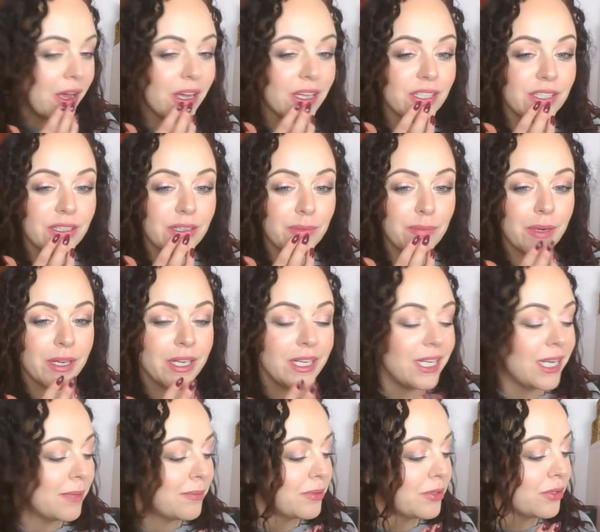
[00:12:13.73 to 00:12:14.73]
person my
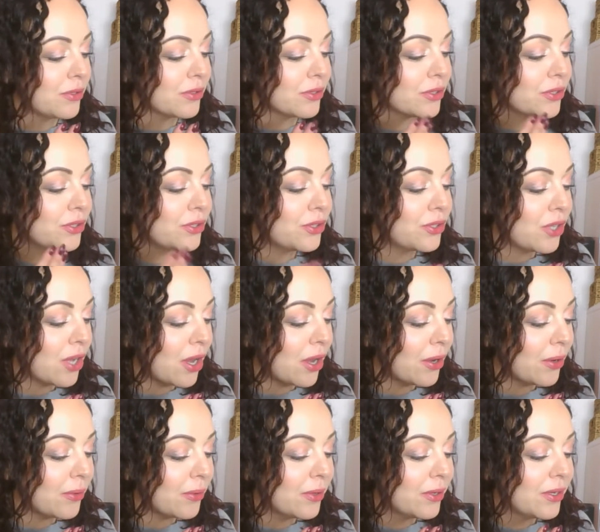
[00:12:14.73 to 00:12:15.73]
lips look
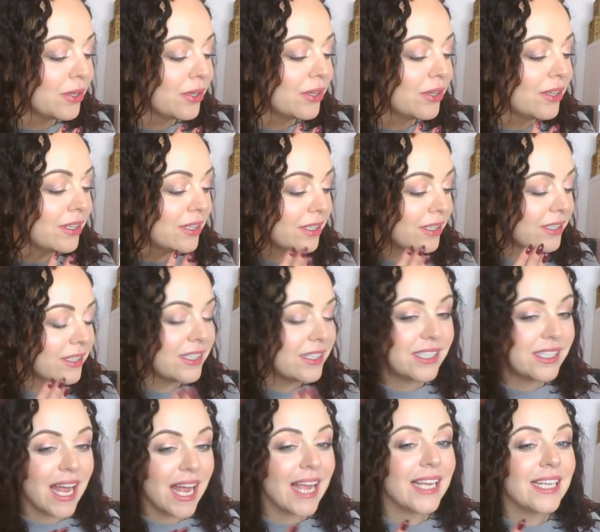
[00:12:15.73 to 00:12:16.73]
so
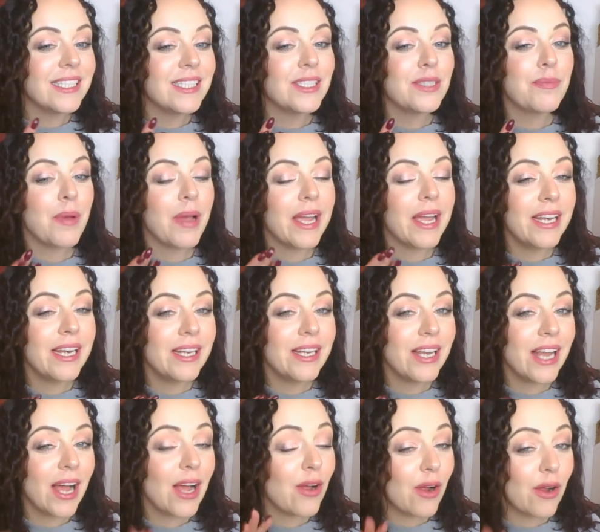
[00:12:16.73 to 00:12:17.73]
stained, but
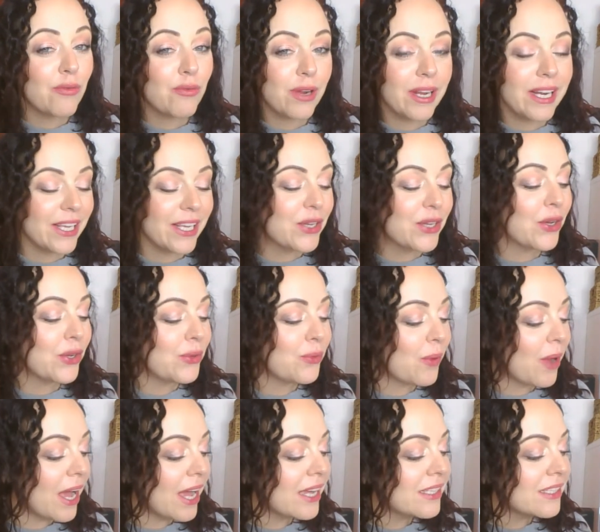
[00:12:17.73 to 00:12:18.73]
in a really good
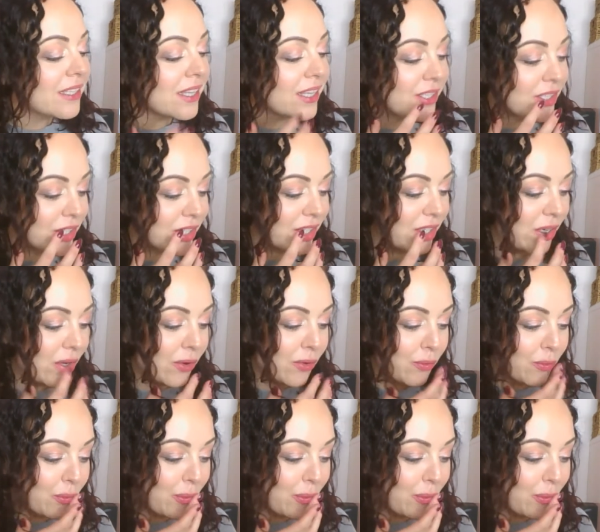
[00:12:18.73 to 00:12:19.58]
way. So they just look